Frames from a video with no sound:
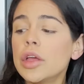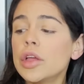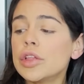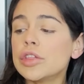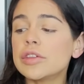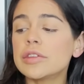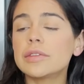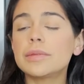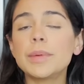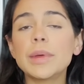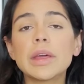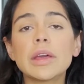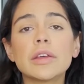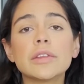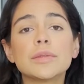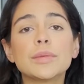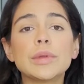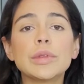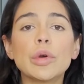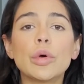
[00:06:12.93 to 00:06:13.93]
just because
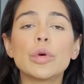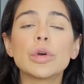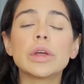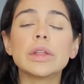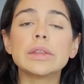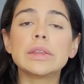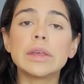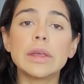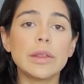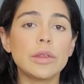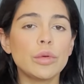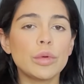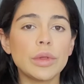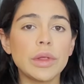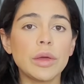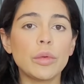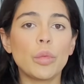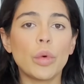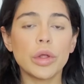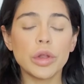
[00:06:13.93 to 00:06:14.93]
we don't
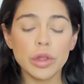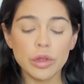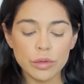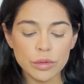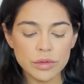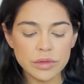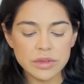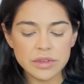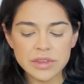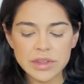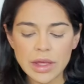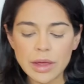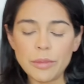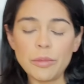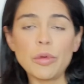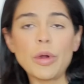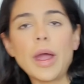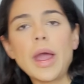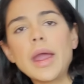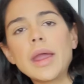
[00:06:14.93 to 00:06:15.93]
continually want to use the same
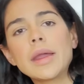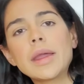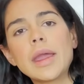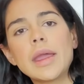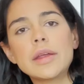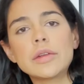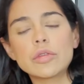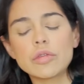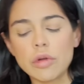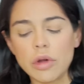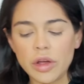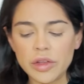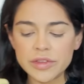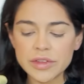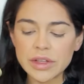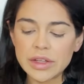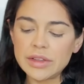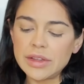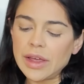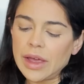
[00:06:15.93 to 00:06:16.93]
rag and
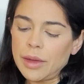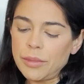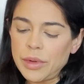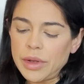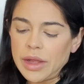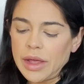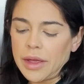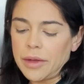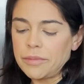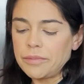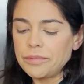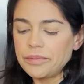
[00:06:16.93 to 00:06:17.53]
cross-contaminate.